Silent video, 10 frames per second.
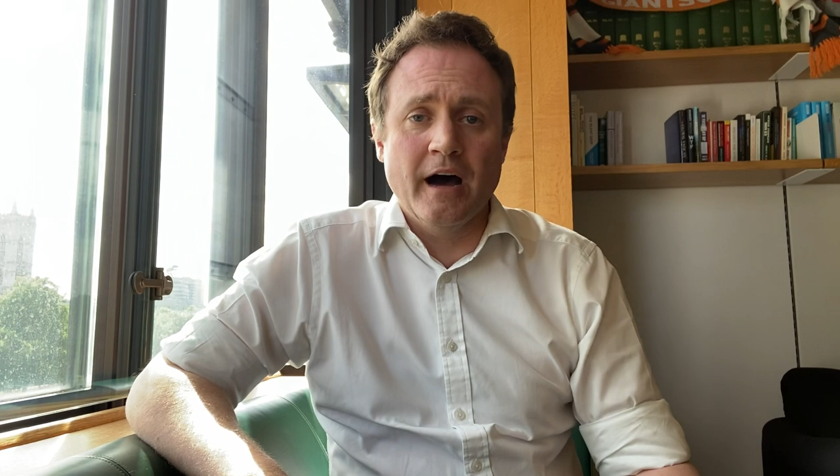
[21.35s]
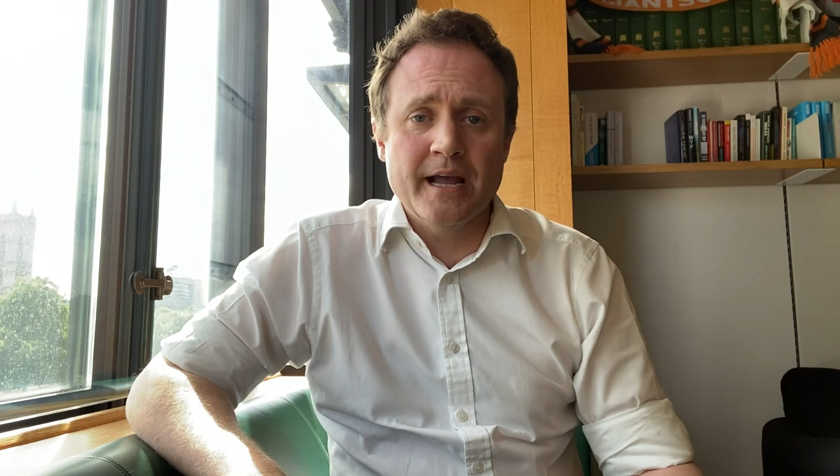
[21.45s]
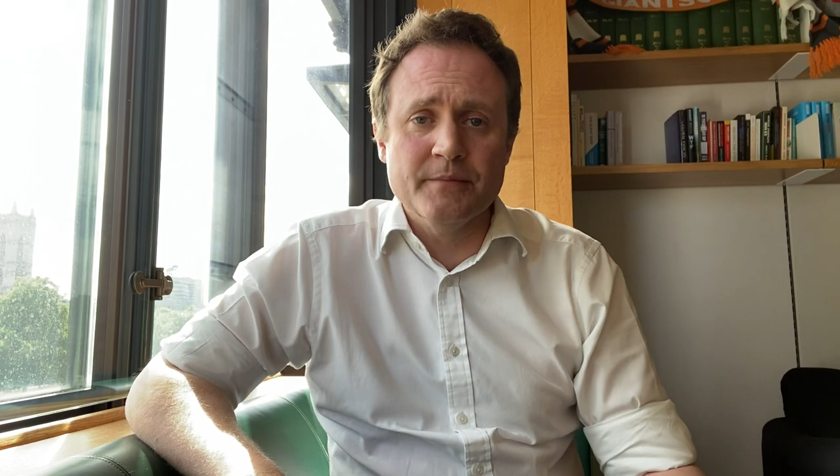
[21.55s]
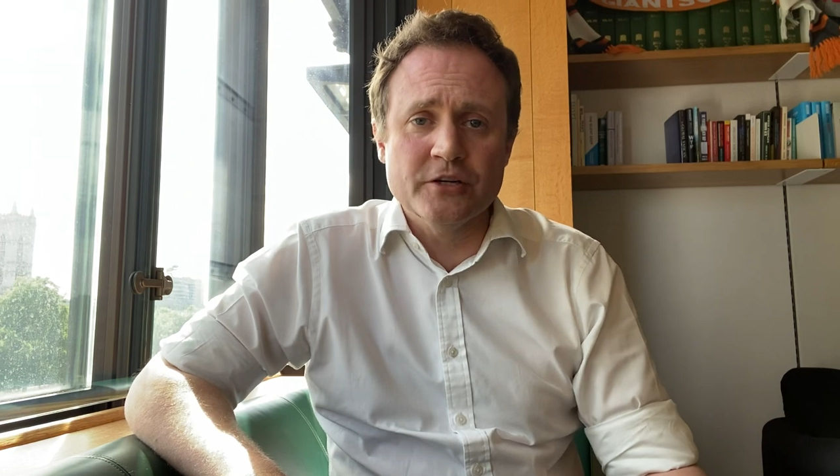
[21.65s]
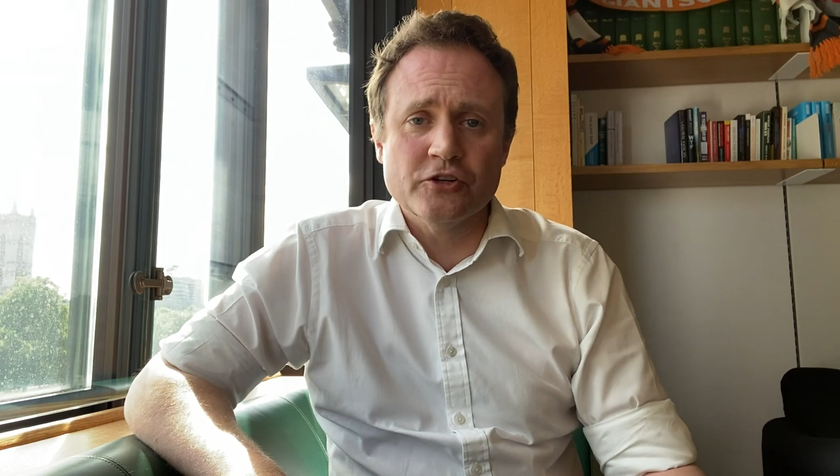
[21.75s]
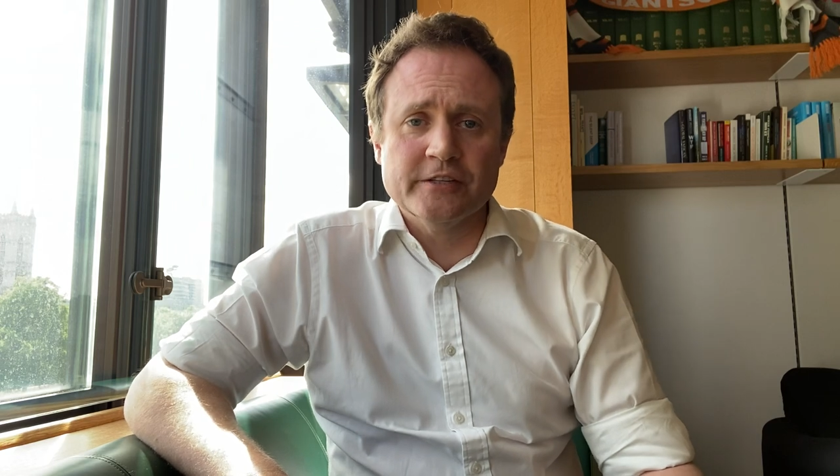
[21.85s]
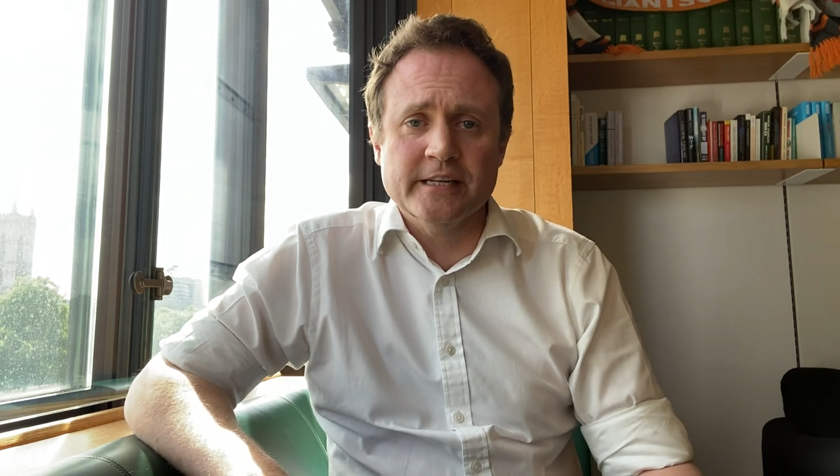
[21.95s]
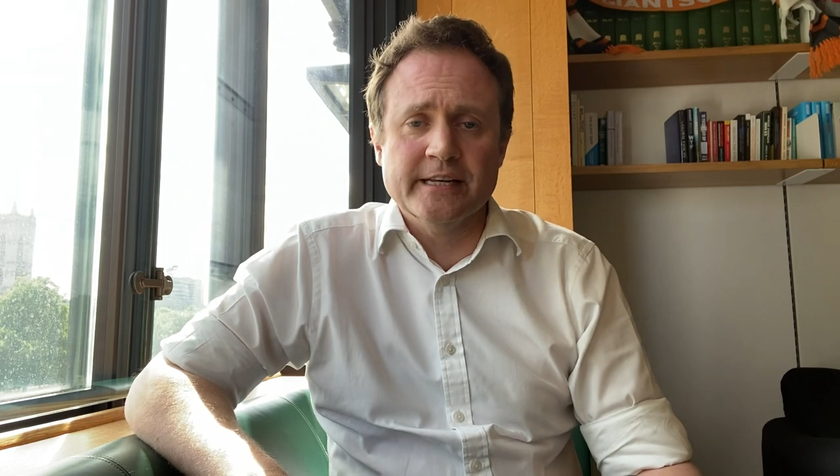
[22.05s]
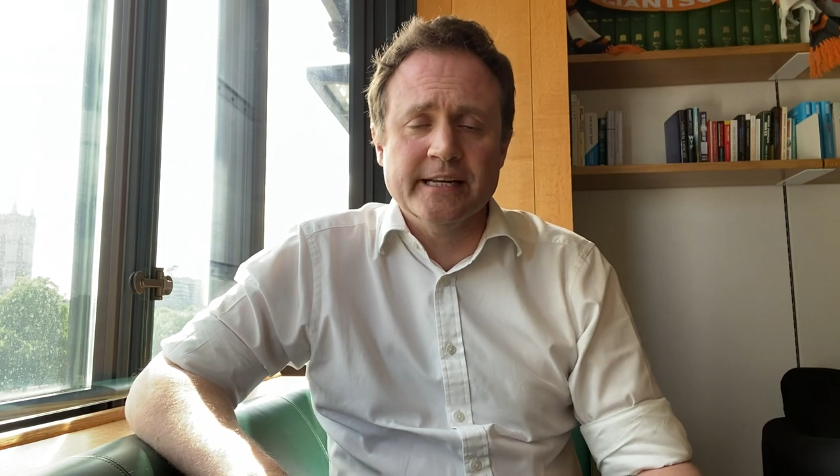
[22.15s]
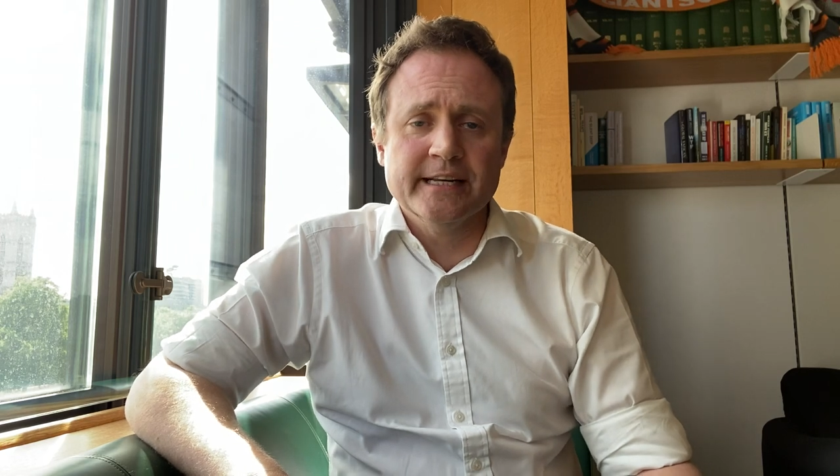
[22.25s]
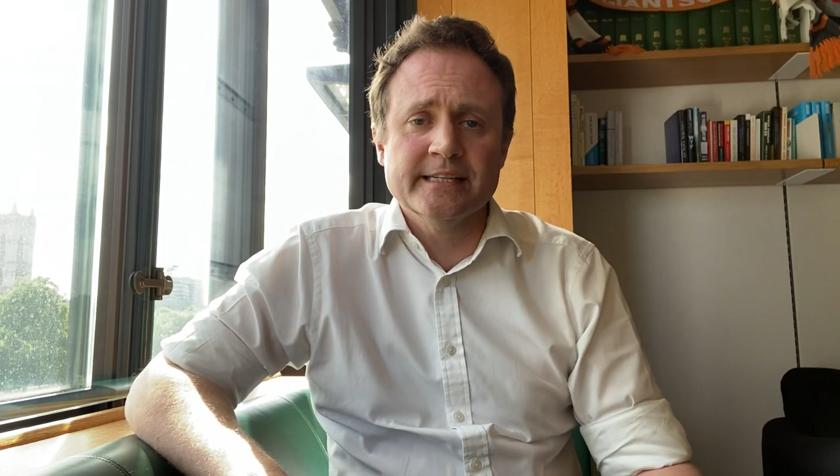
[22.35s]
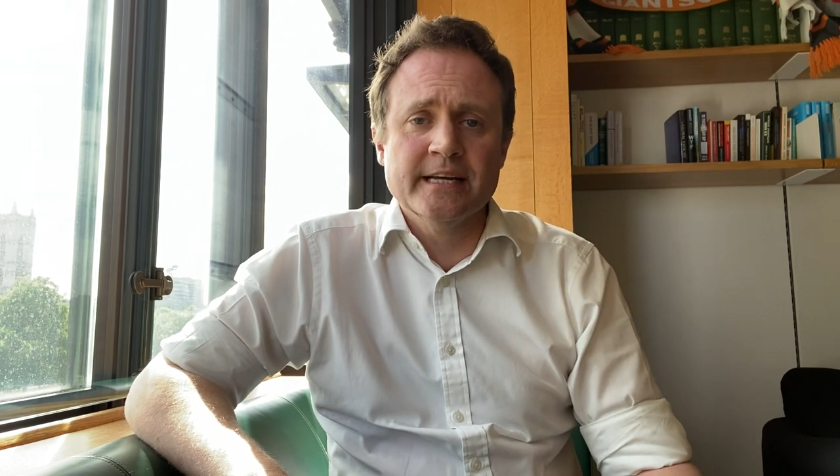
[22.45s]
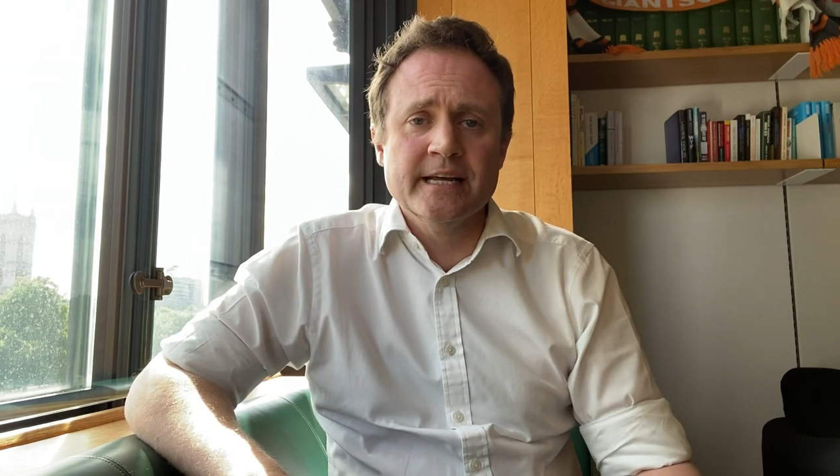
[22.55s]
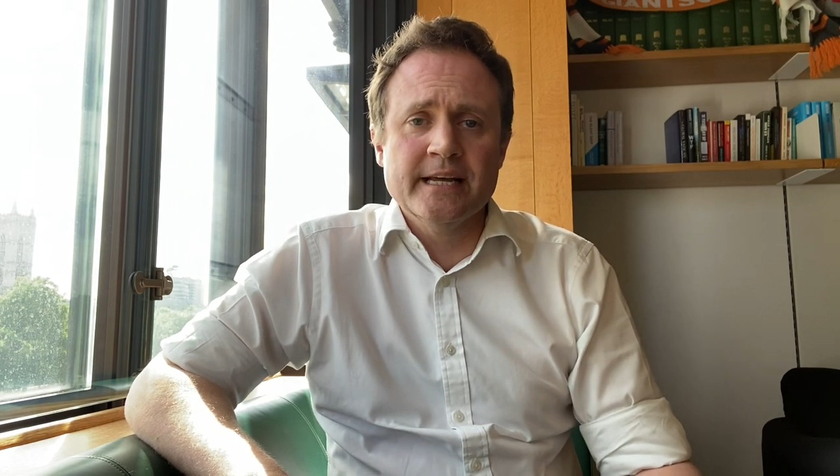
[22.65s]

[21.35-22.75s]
I am interested in it.